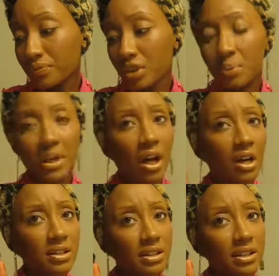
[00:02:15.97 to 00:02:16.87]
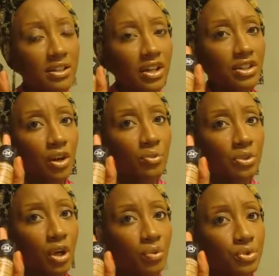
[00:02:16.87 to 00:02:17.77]
But honestly, they don't
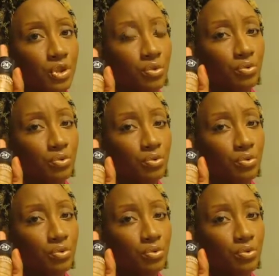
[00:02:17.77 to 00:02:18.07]
go too